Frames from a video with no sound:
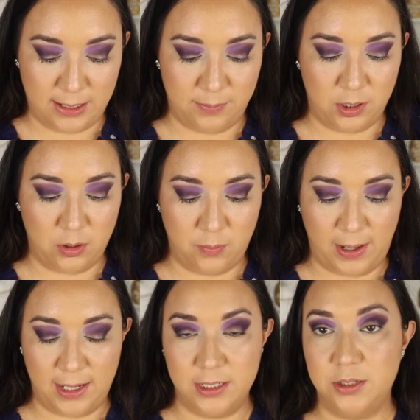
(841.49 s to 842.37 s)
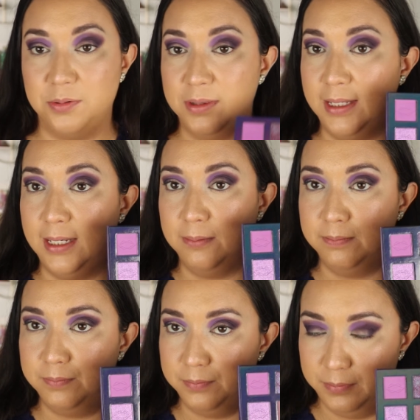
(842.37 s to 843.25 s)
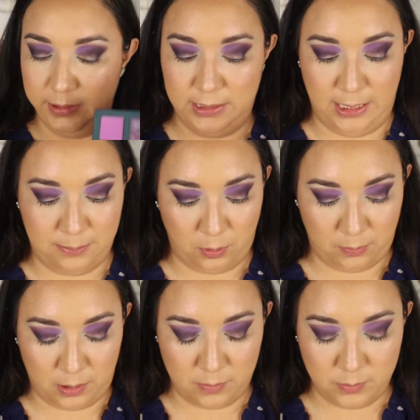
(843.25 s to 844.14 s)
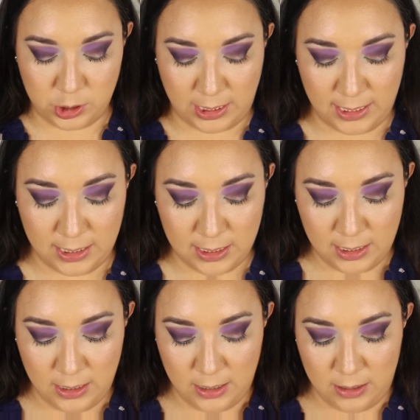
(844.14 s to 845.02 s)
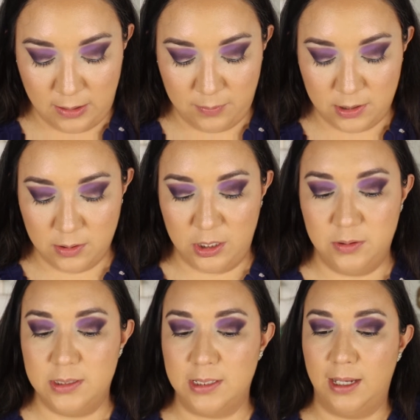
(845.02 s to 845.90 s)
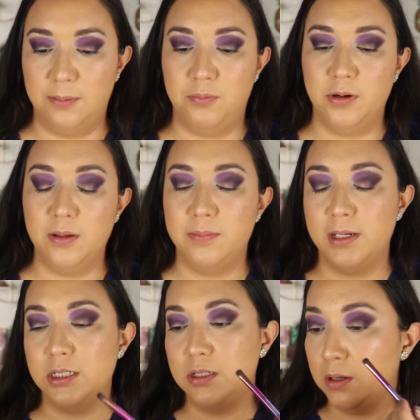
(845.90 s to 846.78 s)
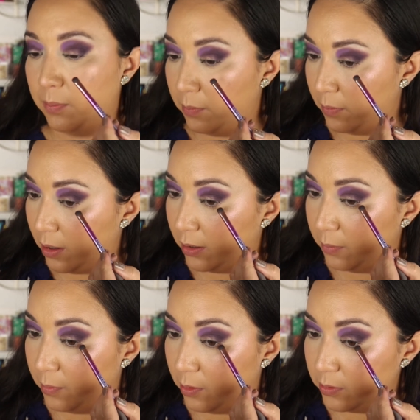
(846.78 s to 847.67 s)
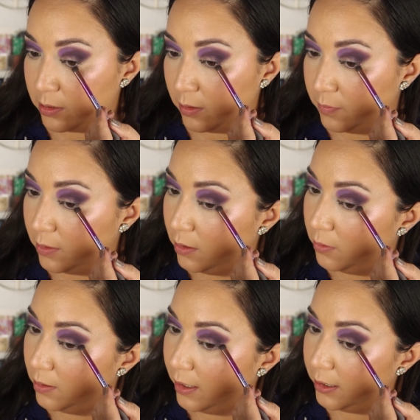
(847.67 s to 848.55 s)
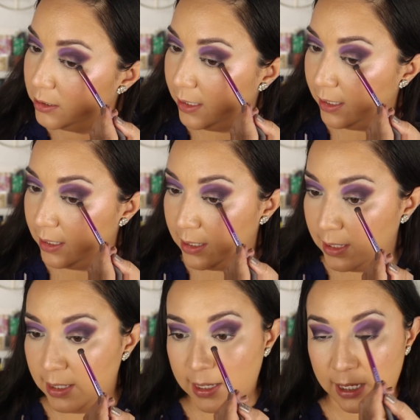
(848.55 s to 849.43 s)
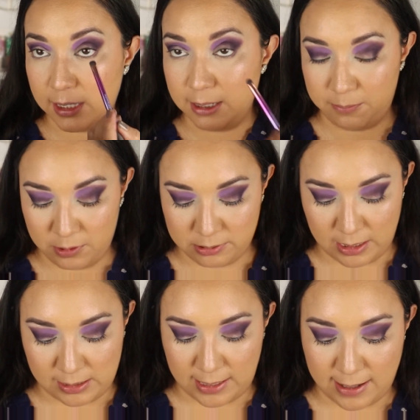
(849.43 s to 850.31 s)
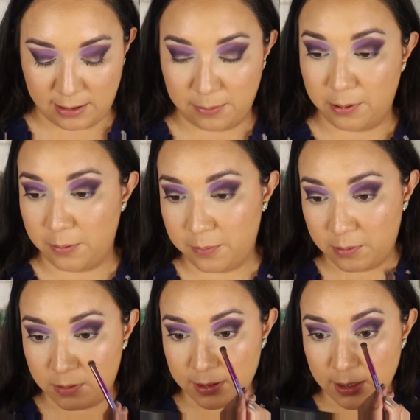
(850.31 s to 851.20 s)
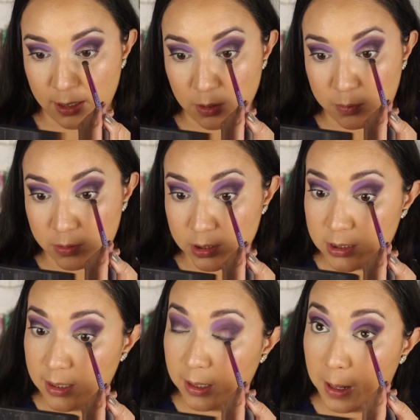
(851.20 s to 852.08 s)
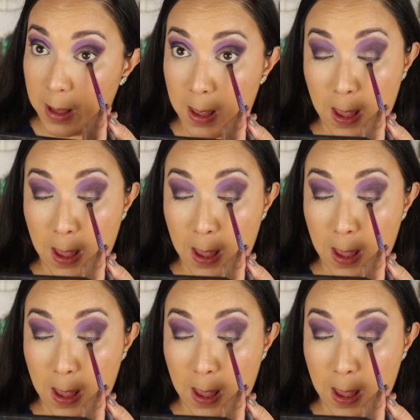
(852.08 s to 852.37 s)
I'm going to go back into the deeper plum shade. I'm going to use that pretty much on most of the lower lash line and then put that lighter purple in the inner portion.